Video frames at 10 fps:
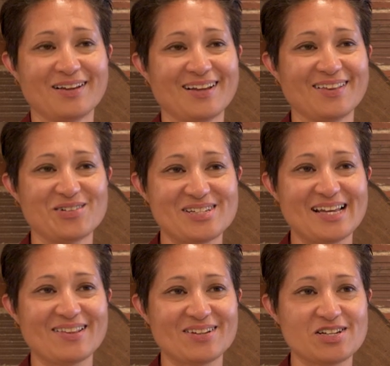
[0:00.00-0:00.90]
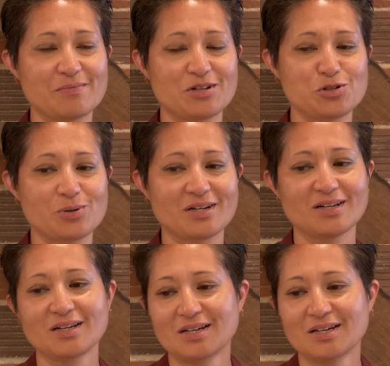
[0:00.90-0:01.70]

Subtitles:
They're taking the time to do it.